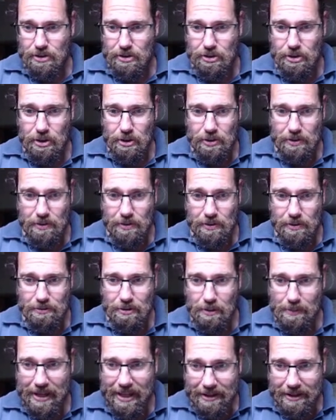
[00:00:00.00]
So
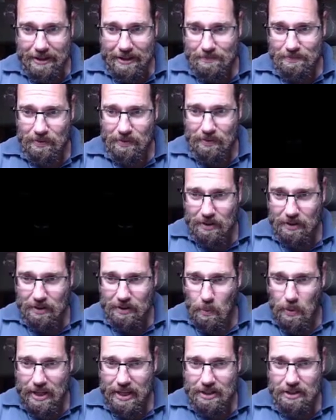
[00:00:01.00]
from here,
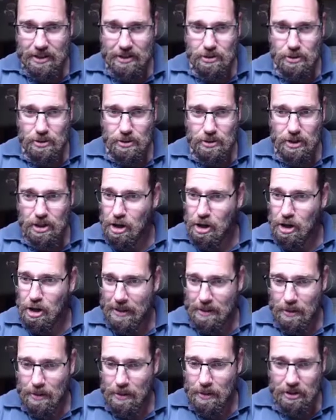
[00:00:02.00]
we can do
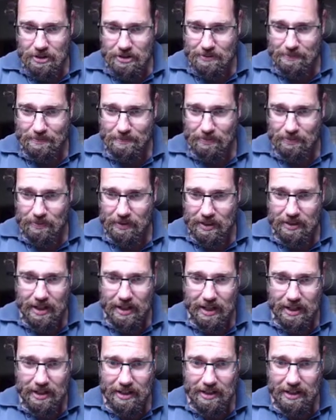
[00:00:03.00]
copy components.
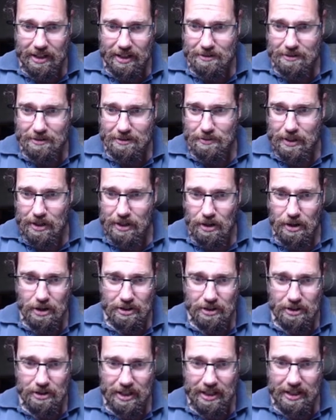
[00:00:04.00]
Now, if we're
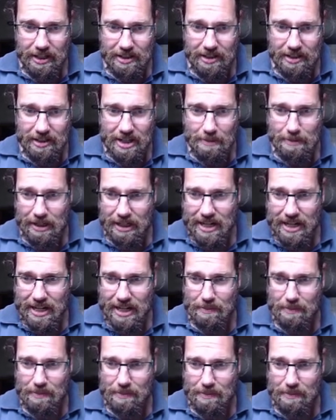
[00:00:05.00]
on the tabular
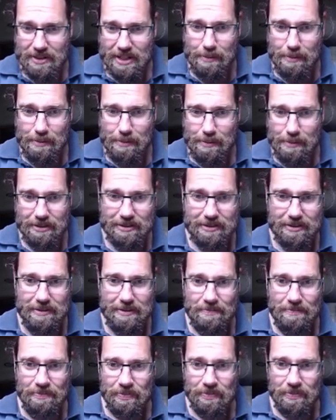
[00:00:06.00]
data tab,
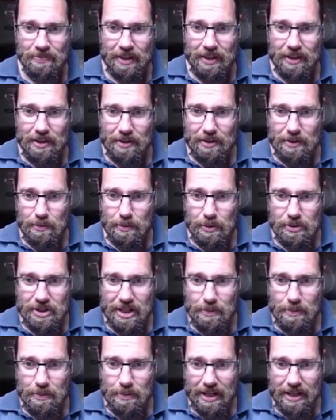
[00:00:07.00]
we'll
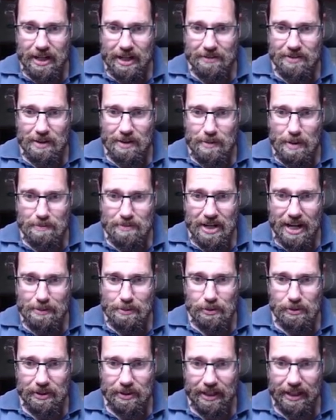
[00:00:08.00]
see we get an
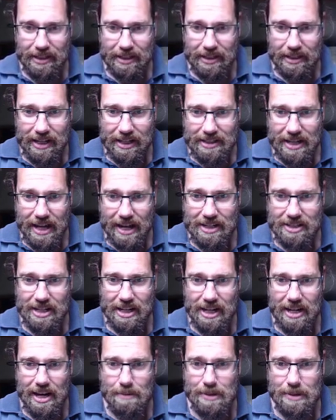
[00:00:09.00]
FDMemTable and a
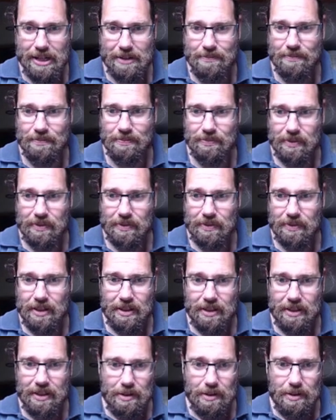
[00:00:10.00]
dataset adapter.
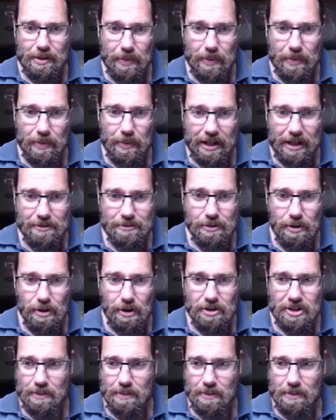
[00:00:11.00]
But if we're
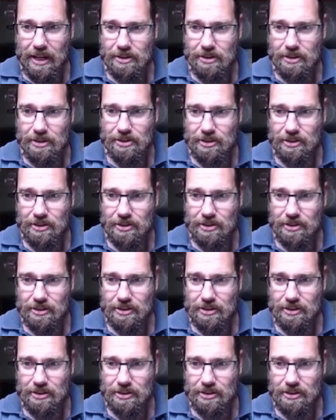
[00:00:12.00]
on something else,